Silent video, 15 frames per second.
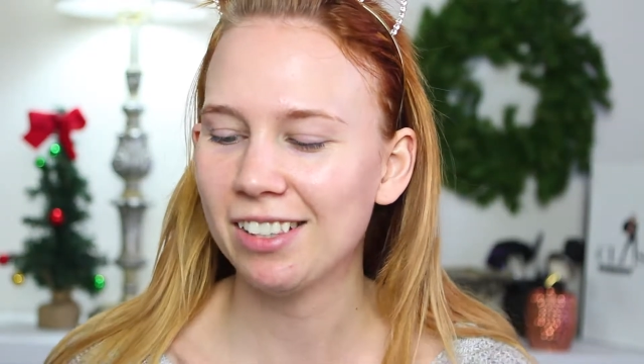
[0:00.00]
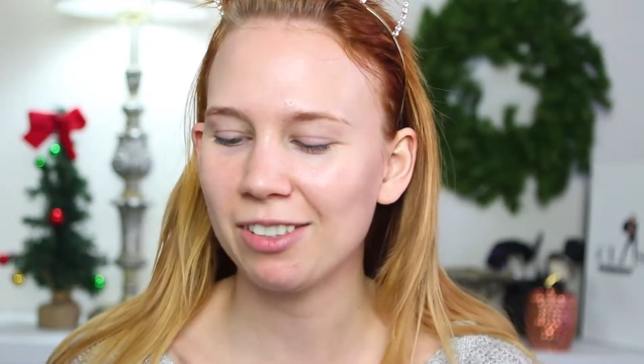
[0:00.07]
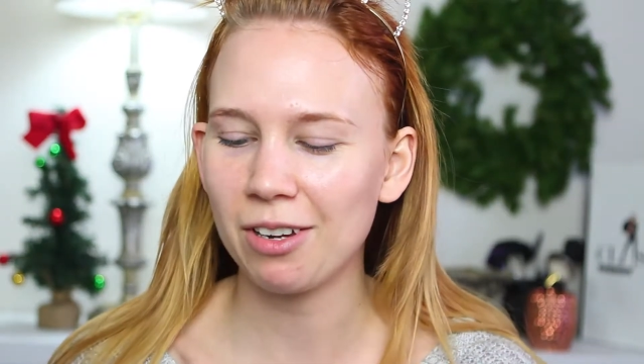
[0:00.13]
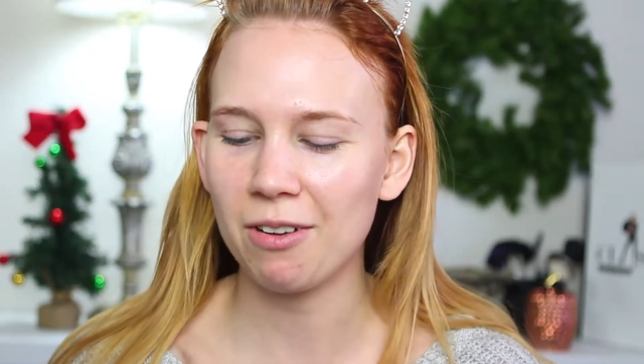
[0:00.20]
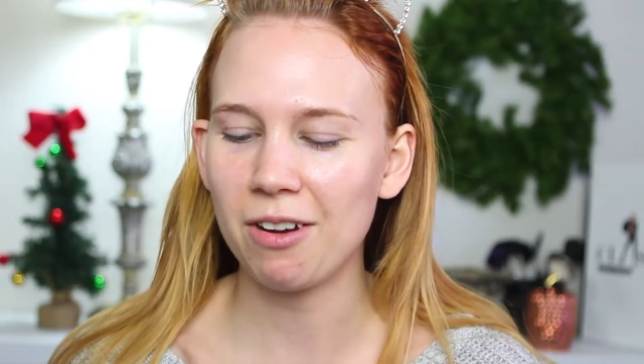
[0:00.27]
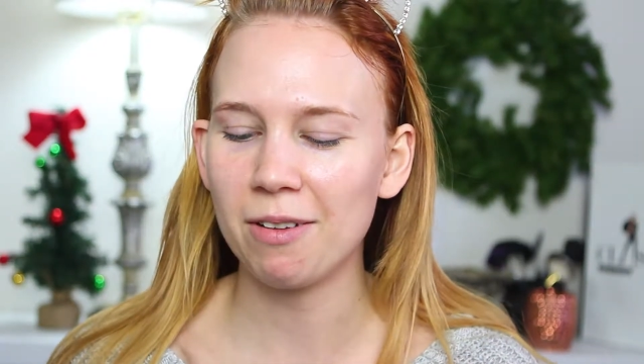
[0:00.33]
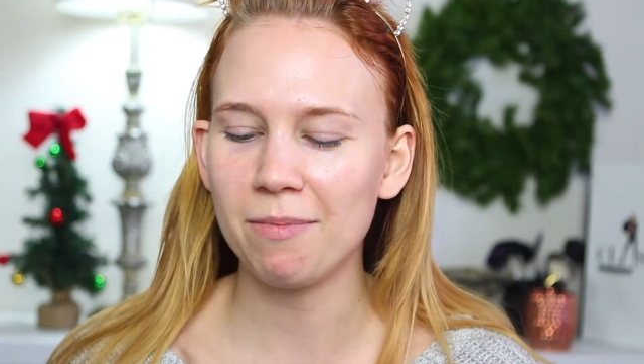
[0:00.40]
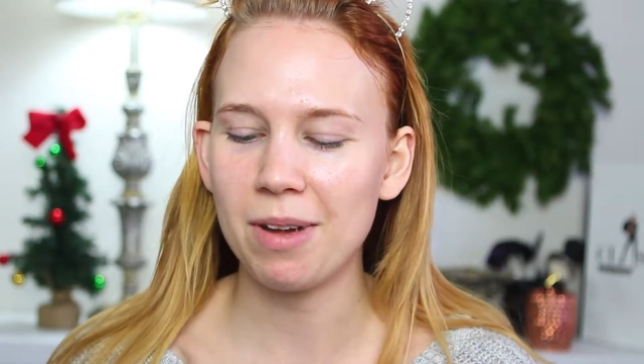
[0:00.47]
and
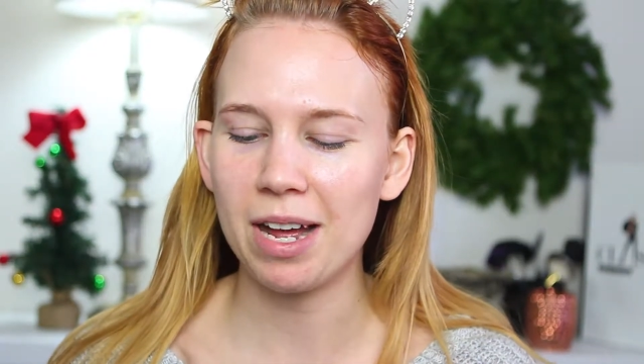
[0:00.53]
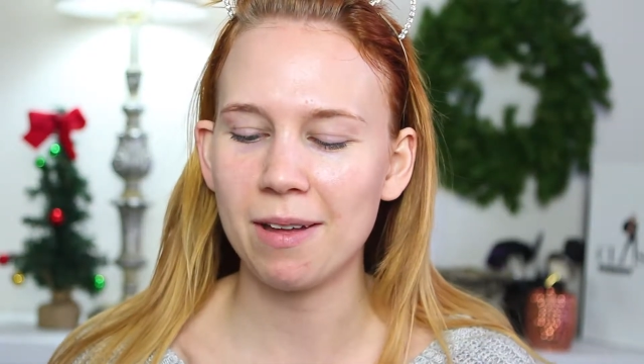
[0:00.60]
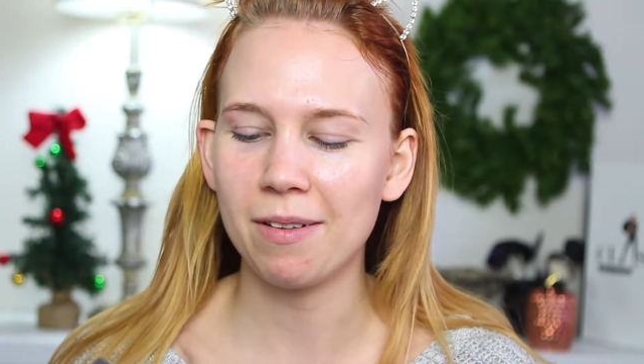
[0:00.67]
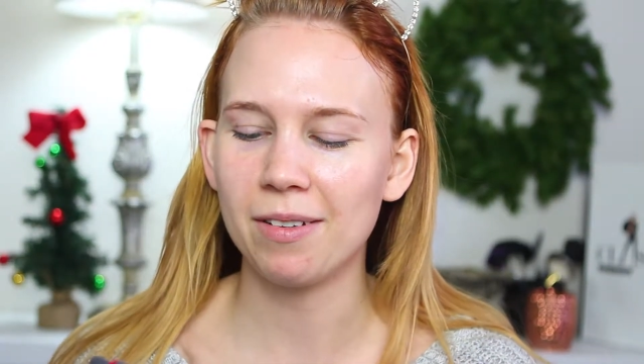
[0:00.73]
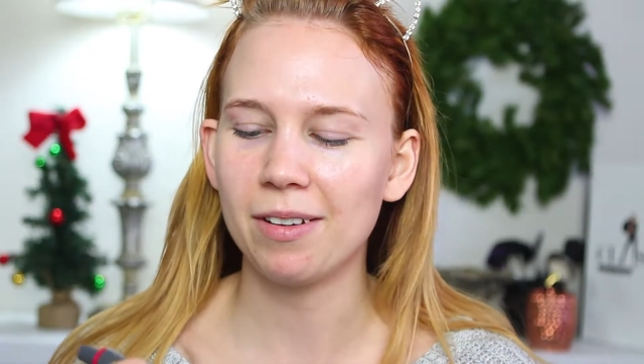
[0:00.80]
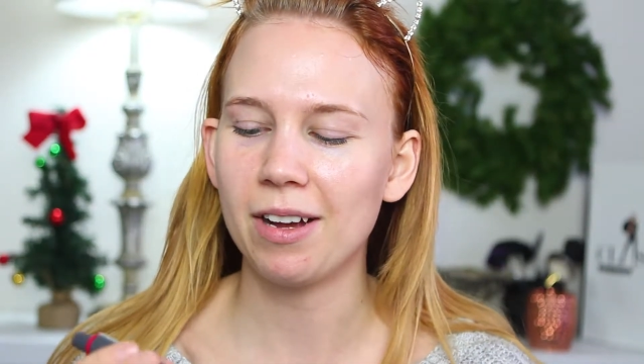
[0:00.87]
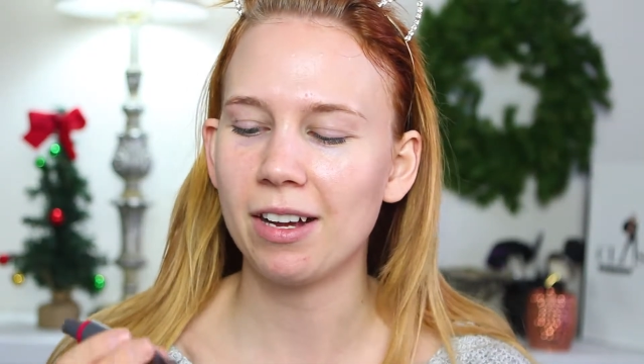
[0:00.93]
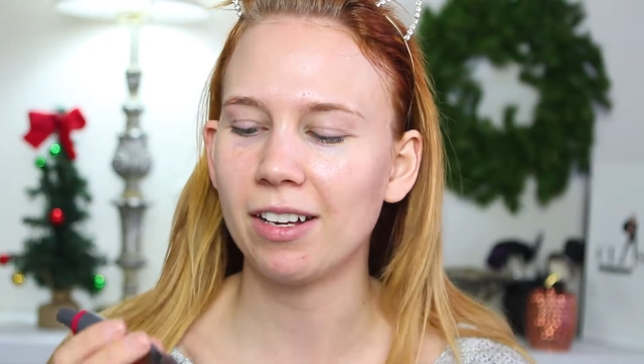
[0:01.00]
throw on my
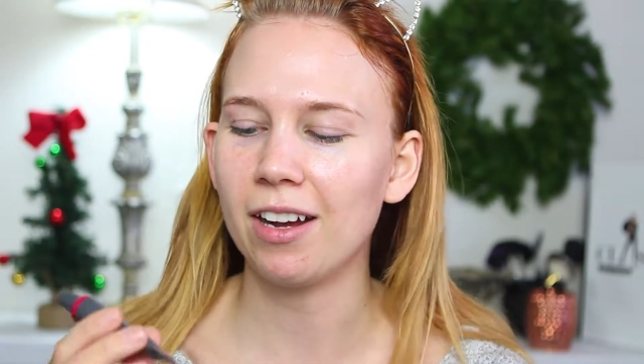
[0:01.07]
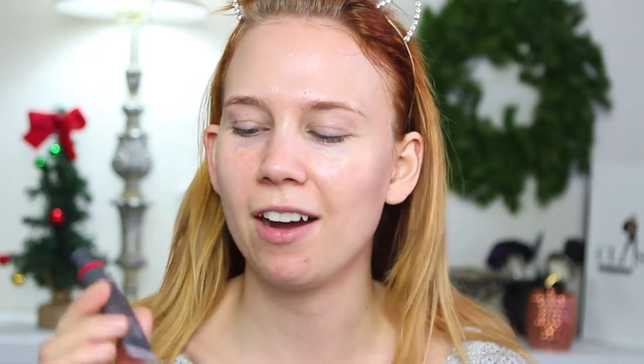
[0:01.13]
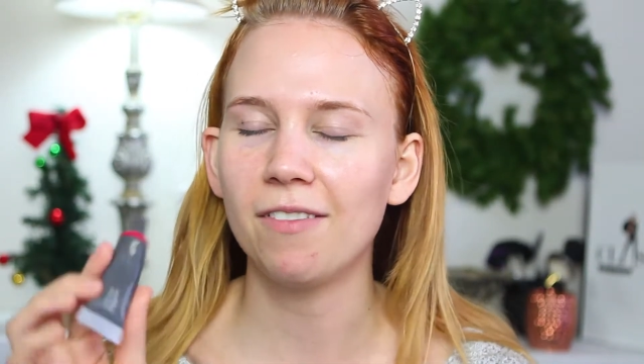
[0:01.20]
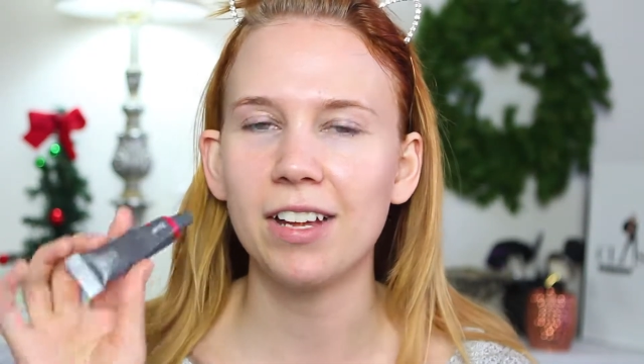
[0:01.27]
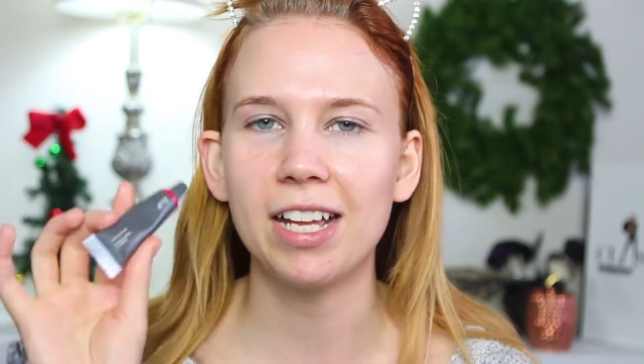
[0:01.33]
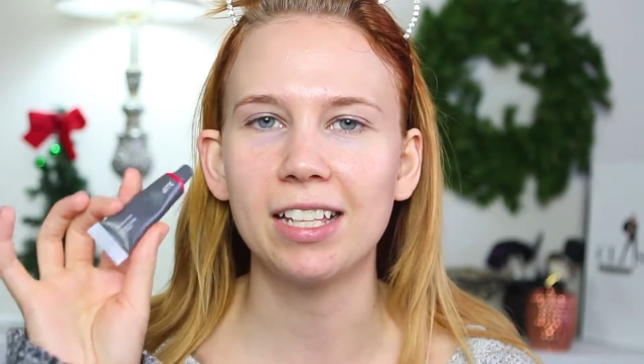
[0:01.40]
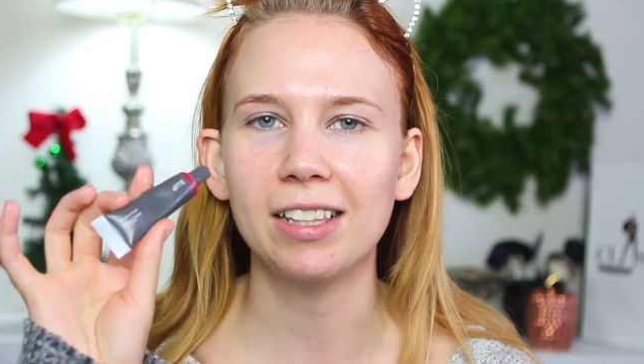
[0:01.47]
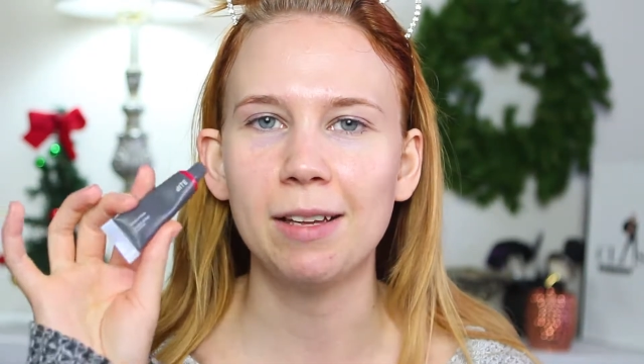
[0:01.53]

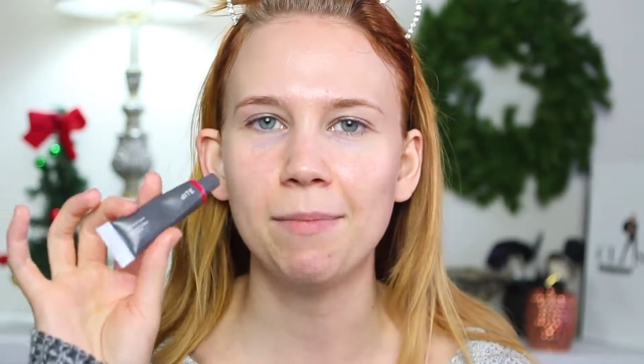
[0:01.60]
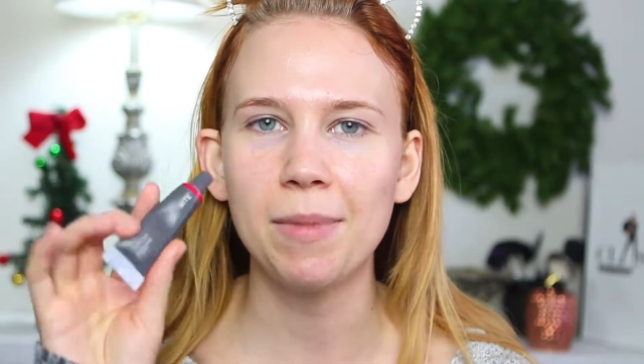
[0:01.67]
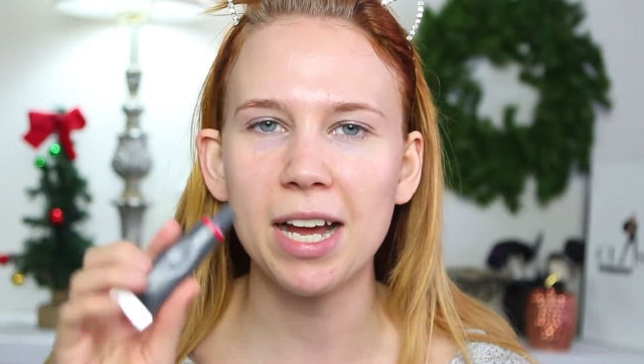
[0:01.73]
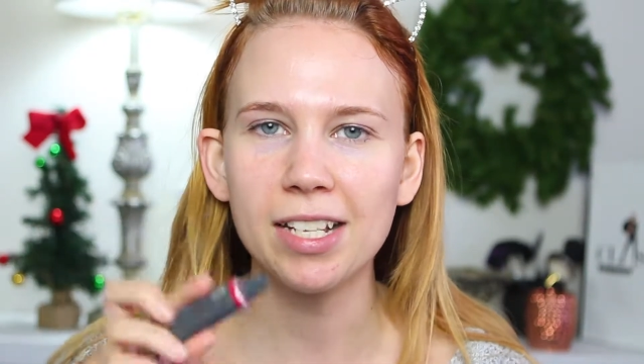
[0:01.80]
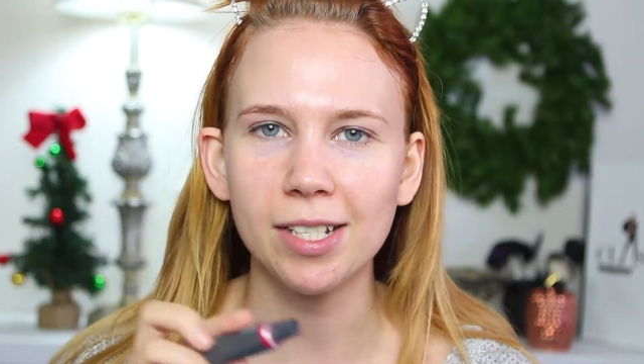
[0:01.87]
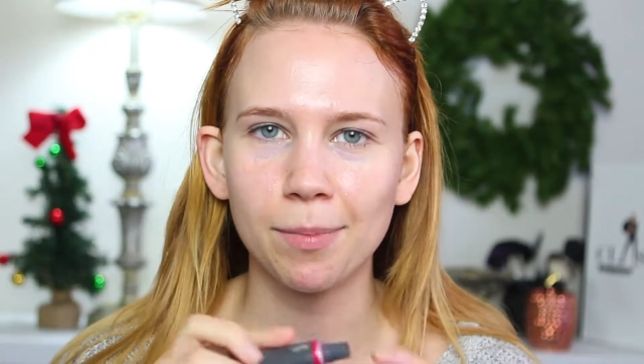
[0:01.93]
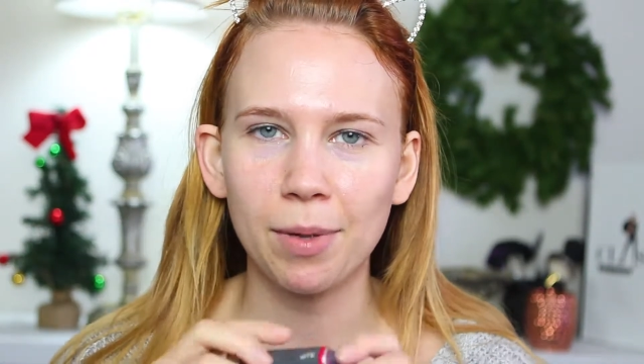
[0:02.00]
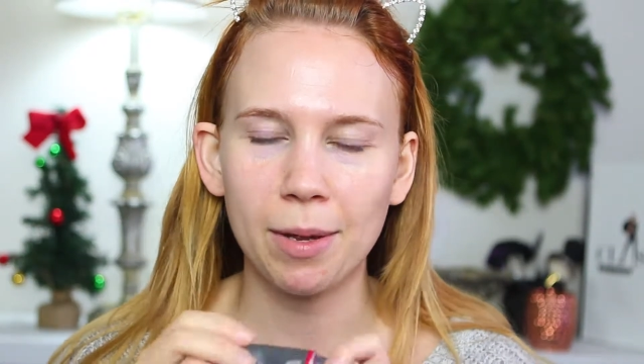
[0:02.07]
Agave lip
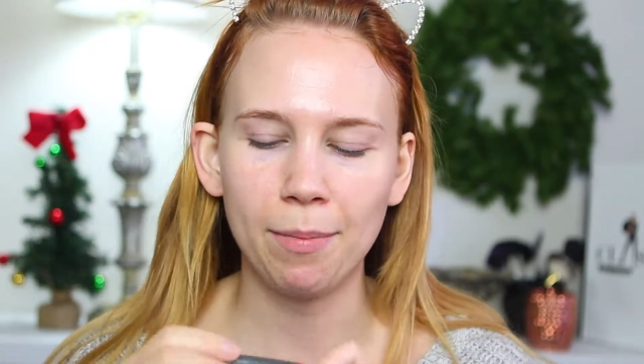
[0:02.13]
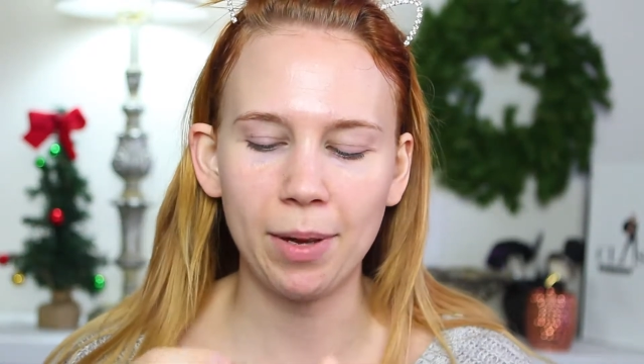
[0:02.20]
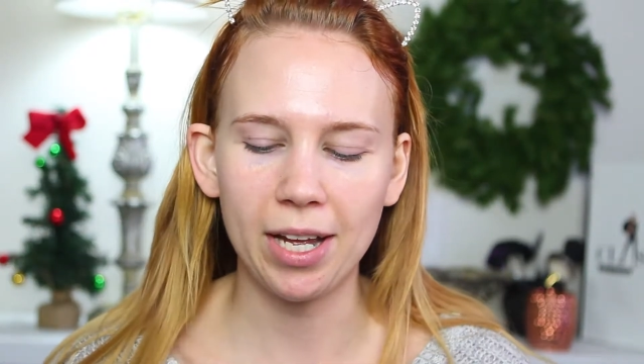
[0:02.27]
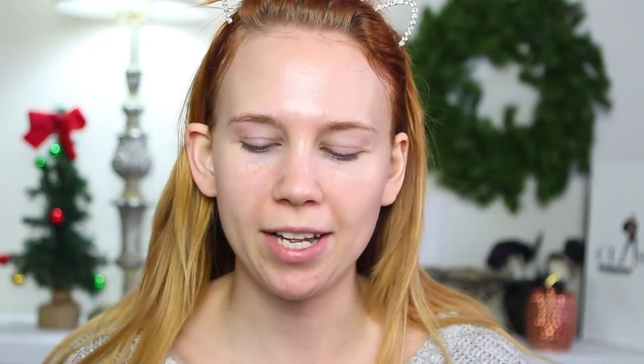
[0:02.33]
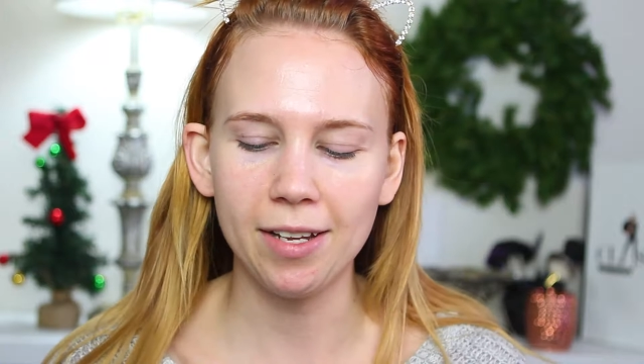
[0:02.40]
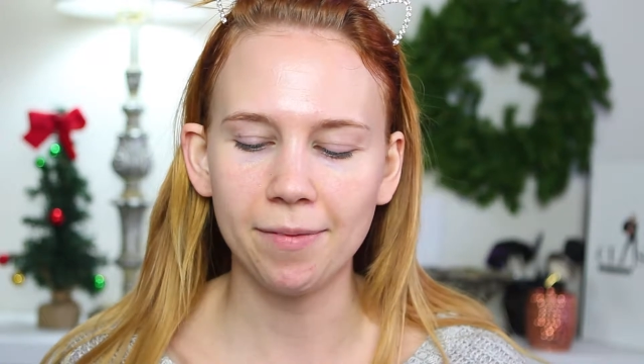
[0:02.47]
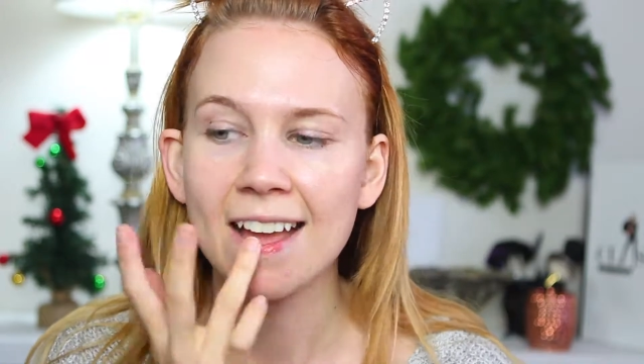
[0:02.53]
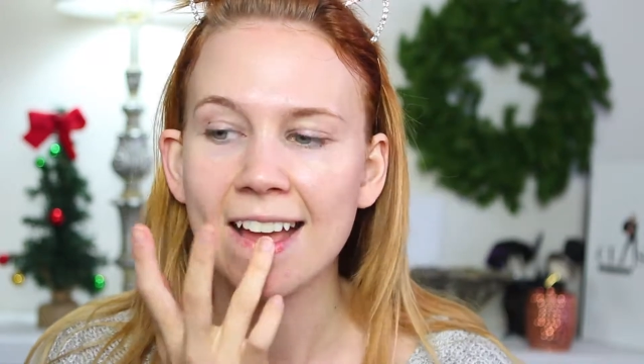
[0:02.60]
mask by
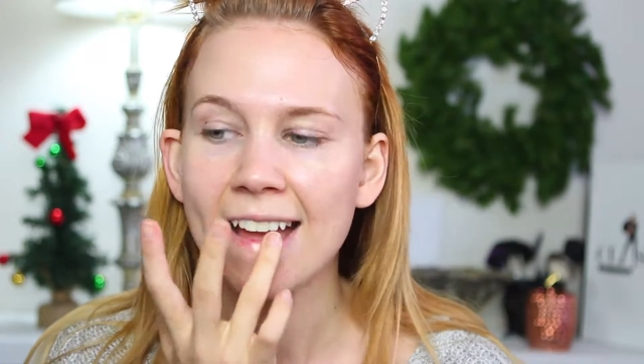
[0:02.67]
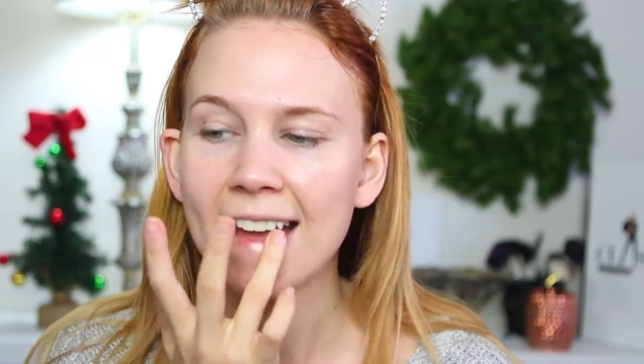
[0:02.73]
Bite.